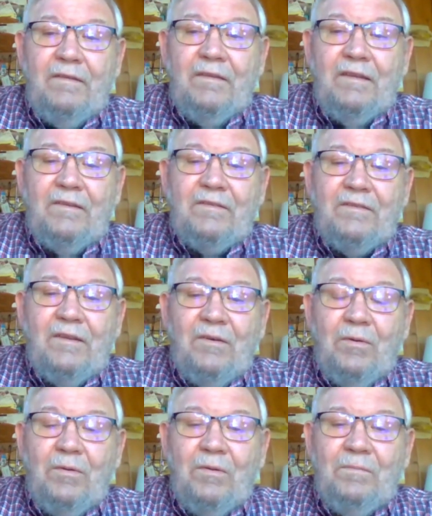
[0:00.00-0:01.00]
the
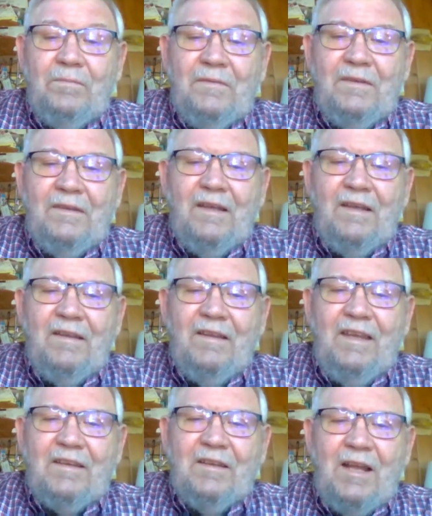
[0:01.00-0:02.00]
whole
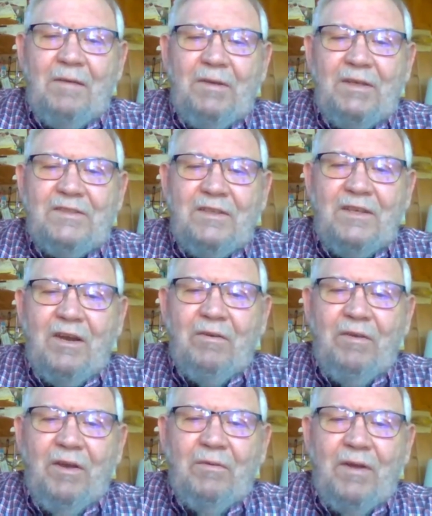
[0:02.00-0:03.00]
economic
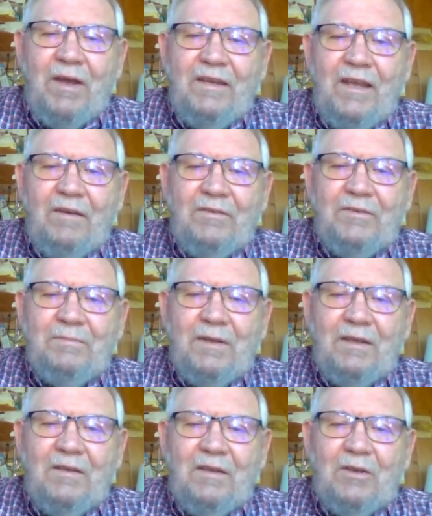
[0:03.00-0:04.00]
scenario right now has
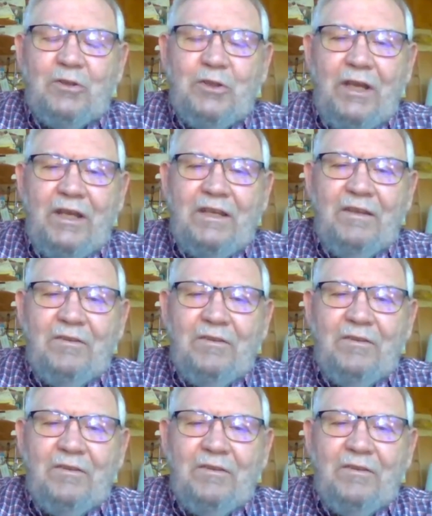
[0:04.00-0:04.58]
been a little shaky.